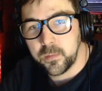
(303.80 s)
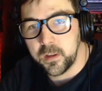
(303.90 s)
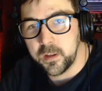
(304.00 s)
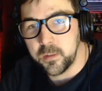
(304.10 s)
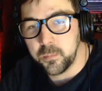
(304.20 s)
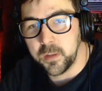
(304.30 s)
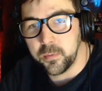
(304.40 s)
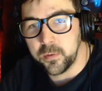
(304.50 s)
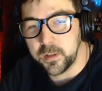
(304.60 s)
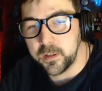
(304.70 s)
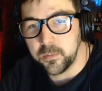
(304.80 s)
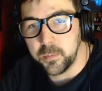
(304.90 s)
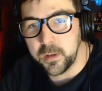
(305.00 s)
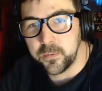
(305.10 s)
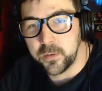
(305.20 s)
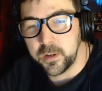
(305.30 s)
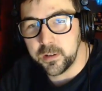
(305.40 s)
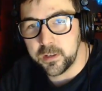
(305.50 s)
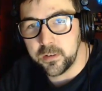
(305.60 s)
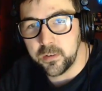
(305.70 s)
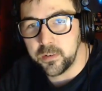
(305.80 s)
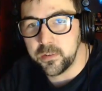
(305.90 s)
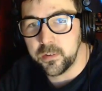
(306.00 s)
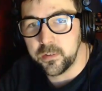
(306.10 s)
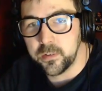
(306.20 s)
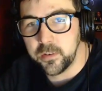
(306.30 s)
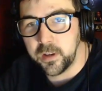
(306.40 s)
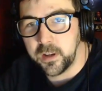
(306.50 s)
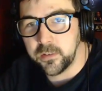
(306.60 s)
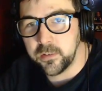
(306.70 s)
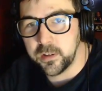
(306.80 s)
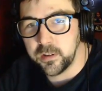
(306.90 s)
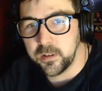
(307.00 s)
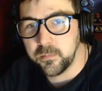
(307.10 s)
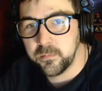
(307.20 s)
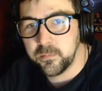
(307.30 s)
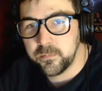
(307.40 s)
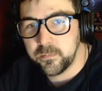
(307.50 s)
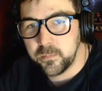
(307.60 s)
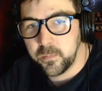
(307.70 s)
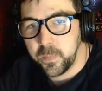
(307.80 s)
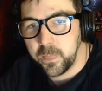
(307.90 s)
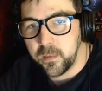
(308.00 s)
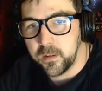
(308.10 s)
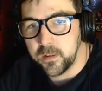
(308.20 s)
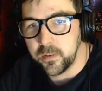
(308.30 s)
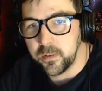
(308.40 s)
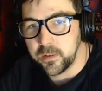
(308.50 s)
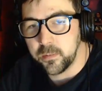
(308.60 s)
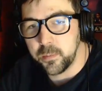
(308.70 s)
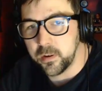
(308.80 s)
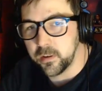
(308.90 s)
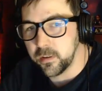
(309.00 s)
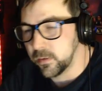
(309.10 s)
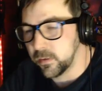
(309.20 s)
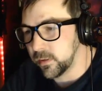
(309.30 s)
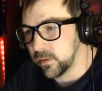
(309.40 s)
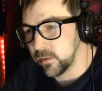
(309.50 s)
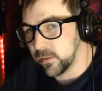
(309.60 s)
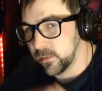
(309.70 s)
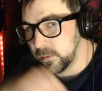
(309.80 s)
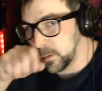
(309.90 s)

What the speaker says: And people, like, his best friend, like, notices the change in him. And so that's a part of the movie, too.